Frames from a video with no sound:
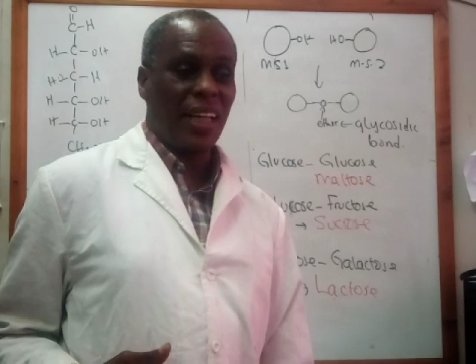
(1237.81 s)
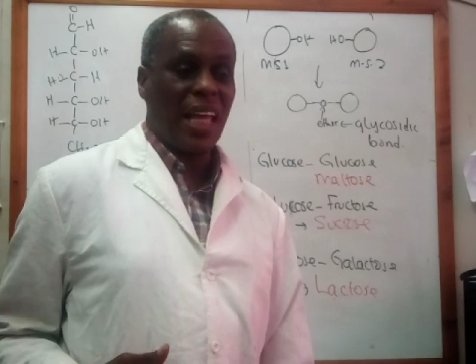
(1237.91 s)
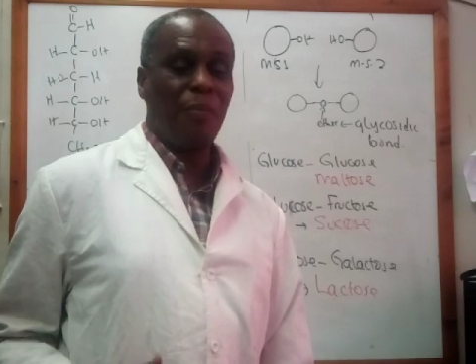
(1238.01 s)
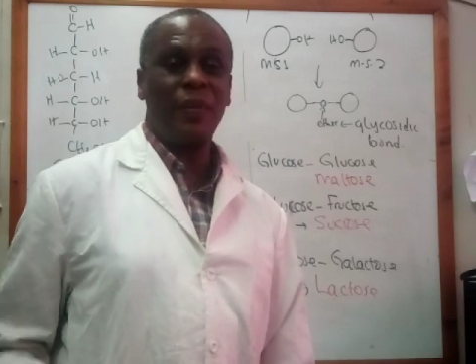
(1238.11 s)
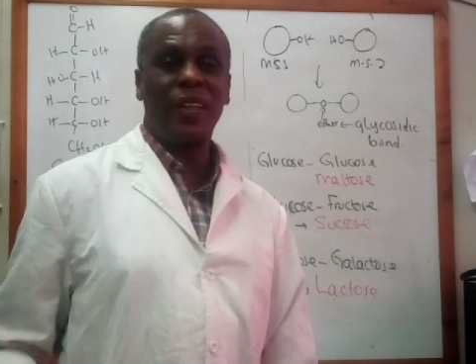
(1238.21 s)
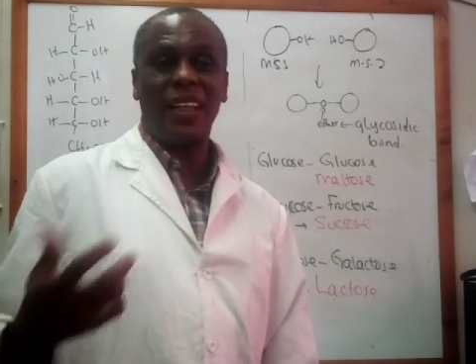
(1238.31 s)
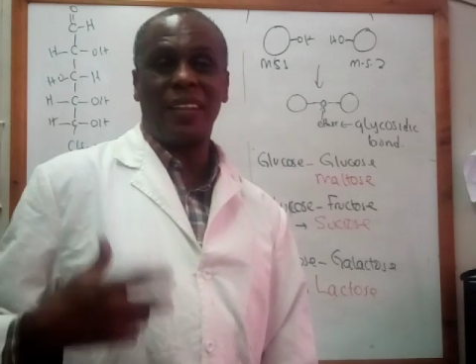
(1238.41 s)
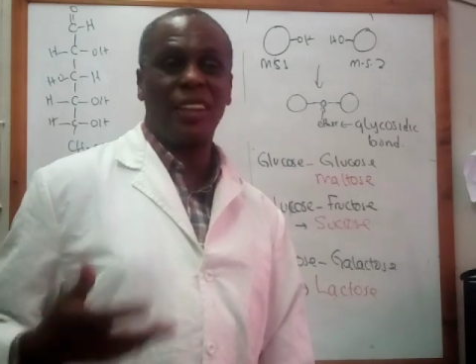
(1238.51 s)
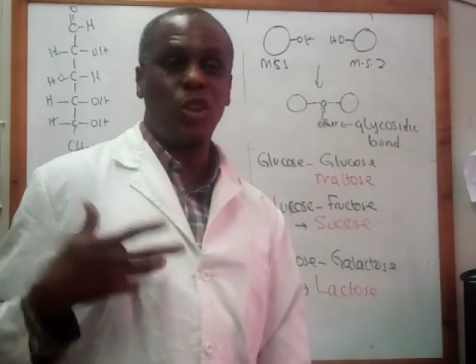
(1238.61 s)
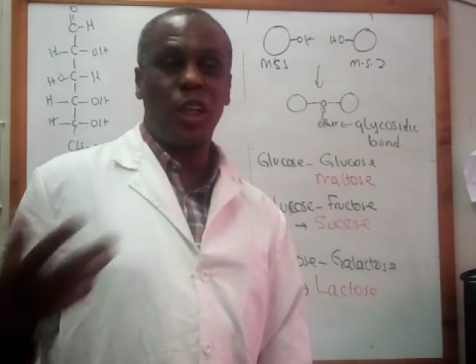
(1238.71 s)

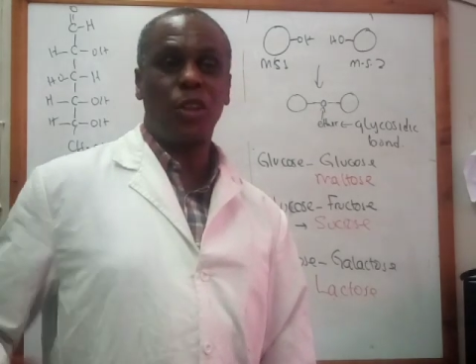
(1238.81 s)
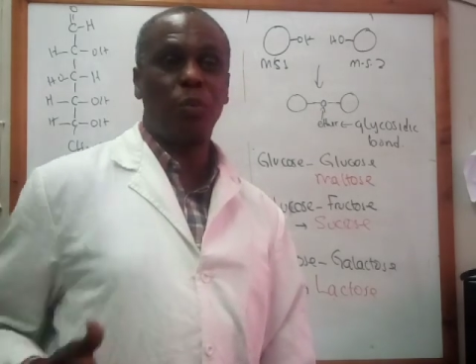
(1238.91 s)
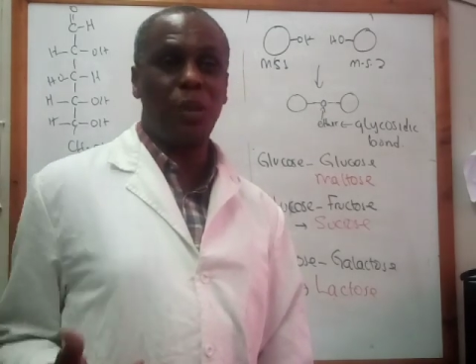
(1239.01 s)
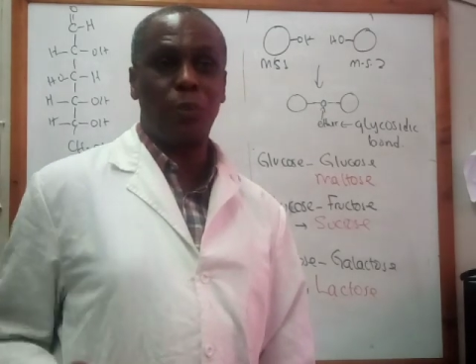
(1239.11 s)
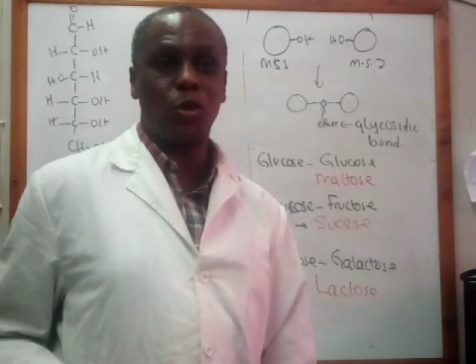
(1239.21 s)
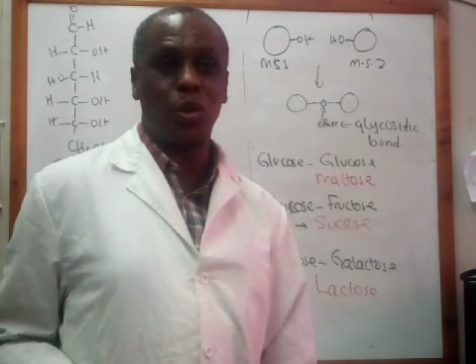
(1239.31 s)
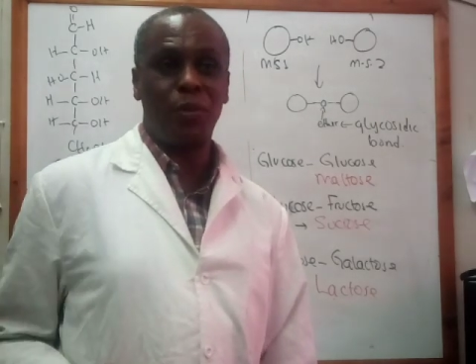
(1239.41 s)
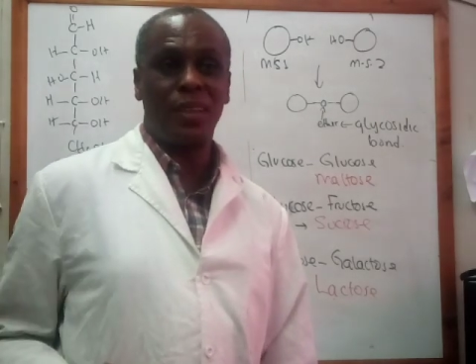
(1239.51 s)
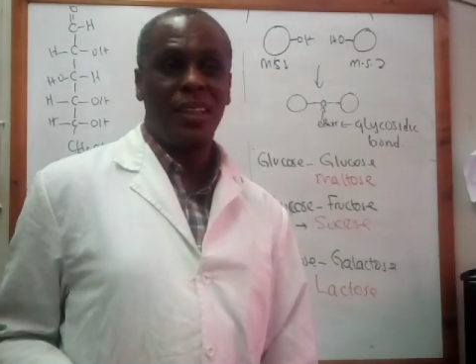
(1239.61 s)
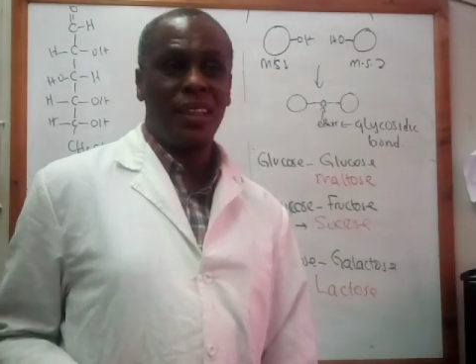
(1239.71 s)
the sugar to be
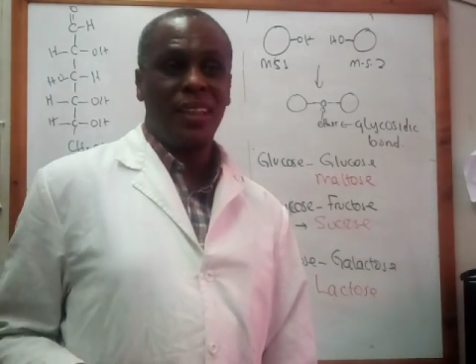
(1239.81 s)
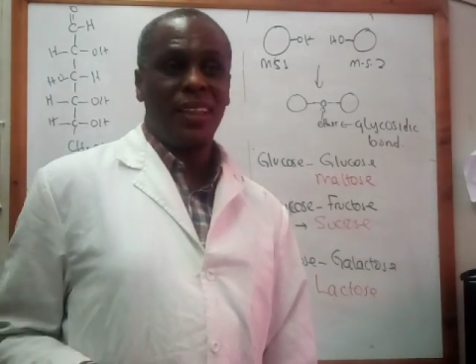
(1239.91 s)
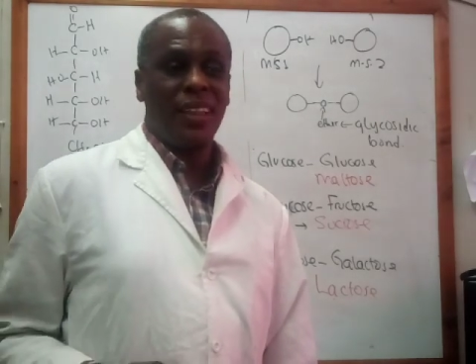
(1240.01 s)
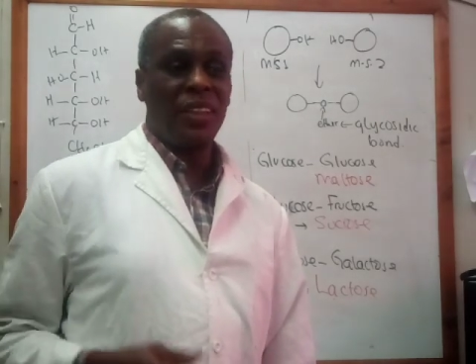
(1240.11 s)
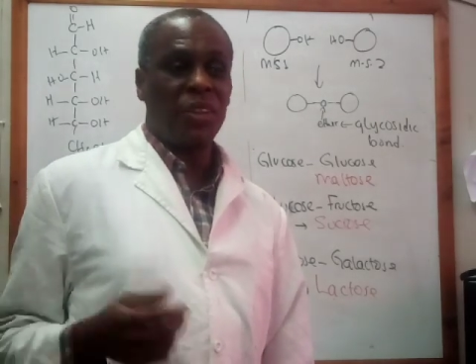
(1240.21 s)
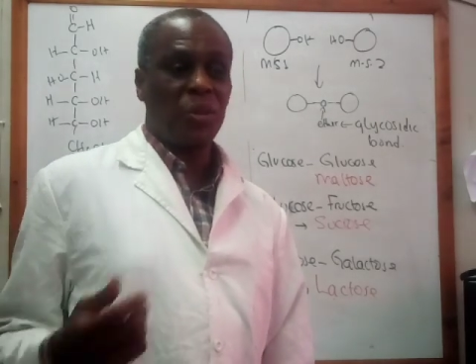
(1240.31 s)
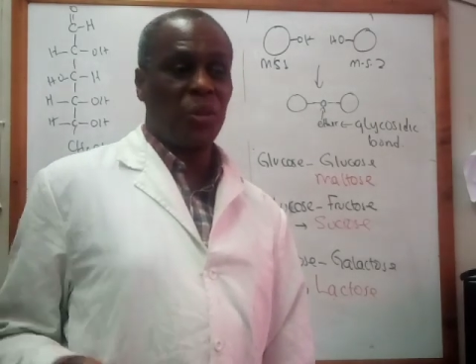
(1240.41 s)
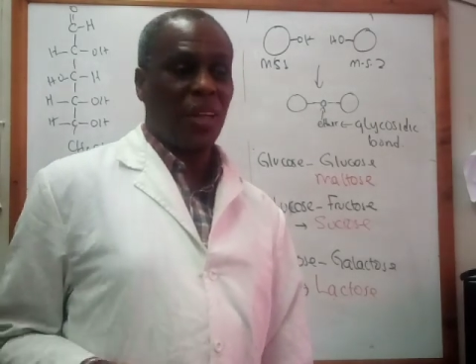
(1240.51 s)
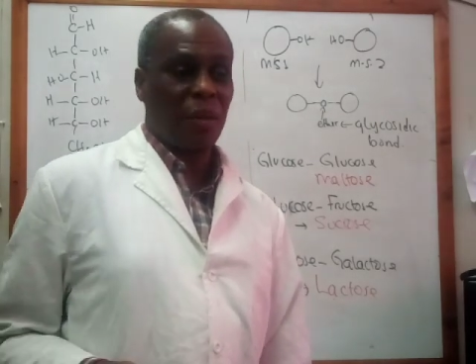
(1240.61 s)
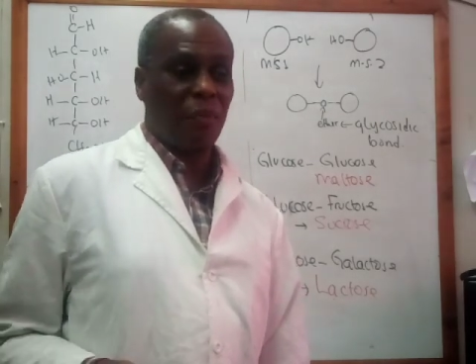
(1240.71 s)
absorbed into
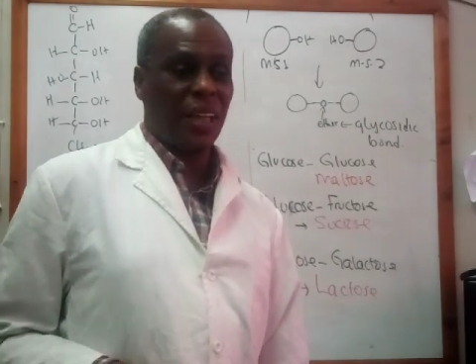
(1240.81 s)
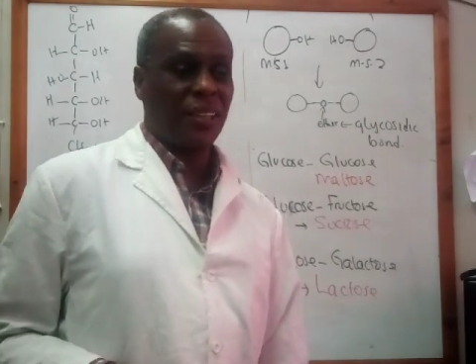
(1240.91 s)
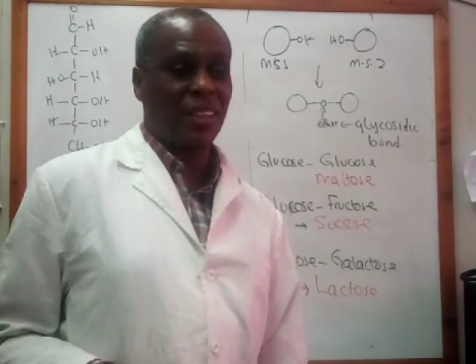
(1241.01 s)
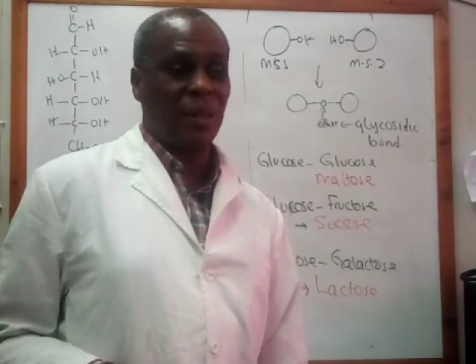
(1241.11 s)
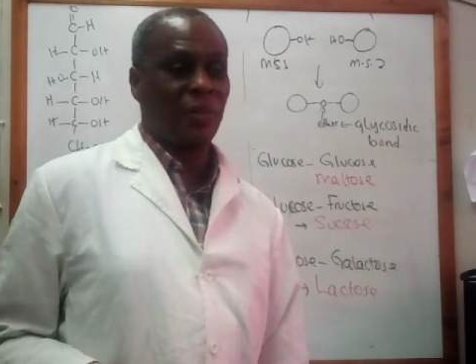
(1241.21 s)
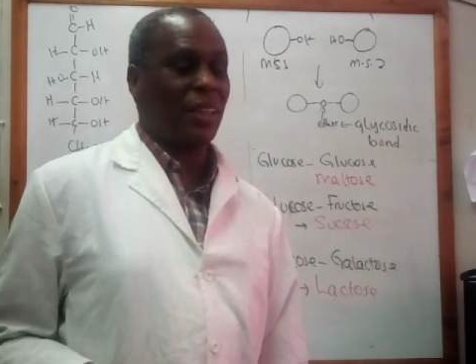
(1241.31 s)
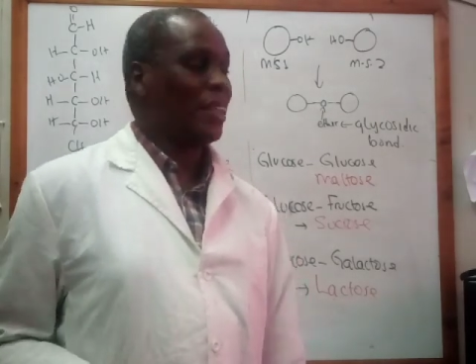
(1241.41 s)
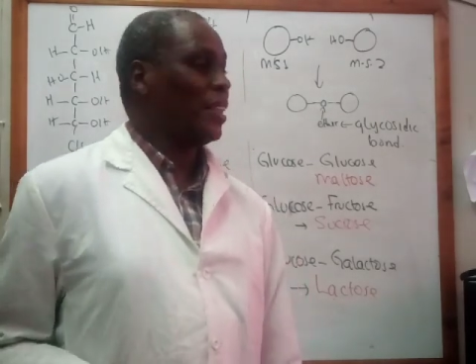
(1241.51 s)
your bloodstream,